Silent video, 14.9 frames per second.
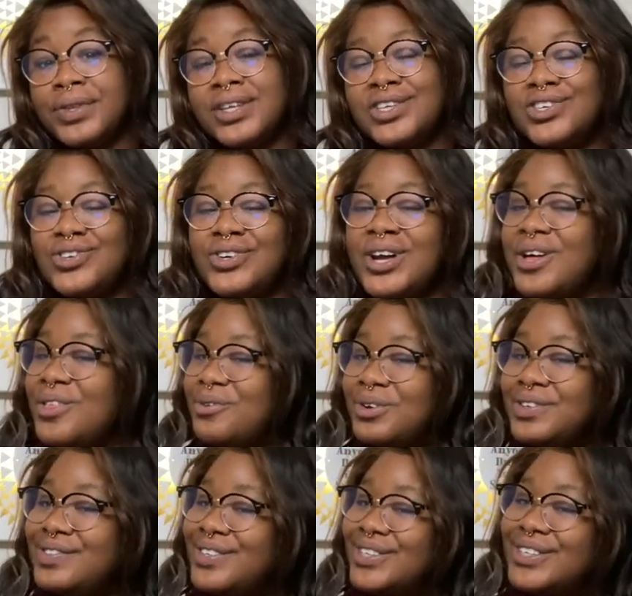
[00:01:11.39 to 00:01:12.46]
So now that
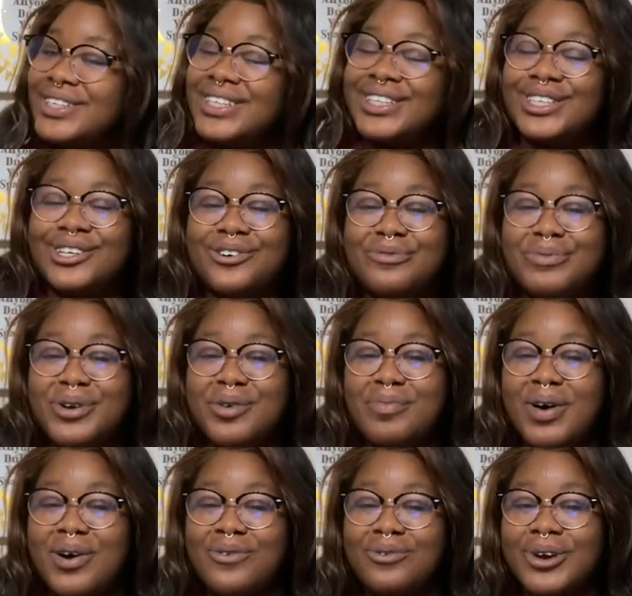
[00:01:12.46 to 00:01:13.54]
we've learned a little bit
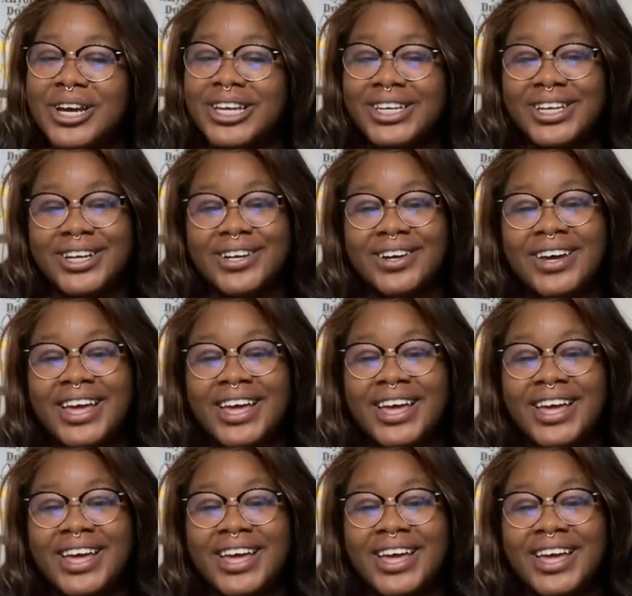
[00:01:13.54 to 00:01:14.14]
about reindeer,